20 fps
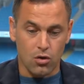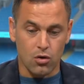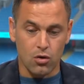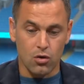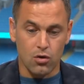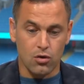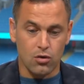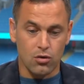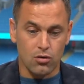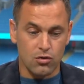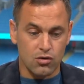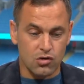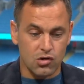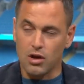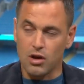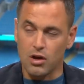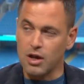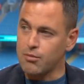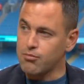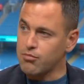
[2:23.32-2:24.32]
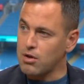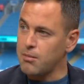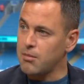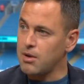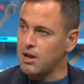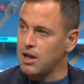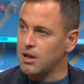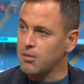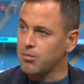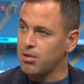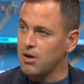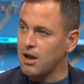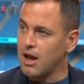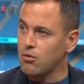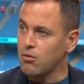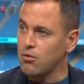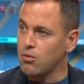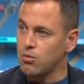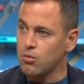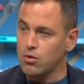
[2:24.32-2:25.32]
good, solid Premier League
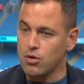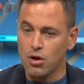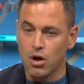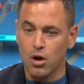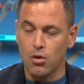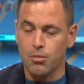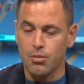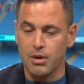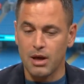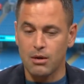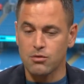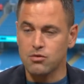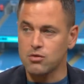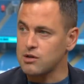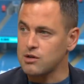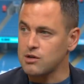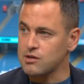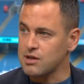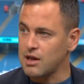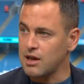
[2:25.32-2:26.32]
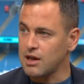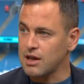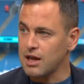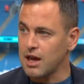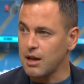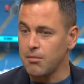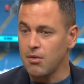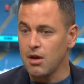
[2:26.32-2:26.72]
player who will know, be able to understand the game.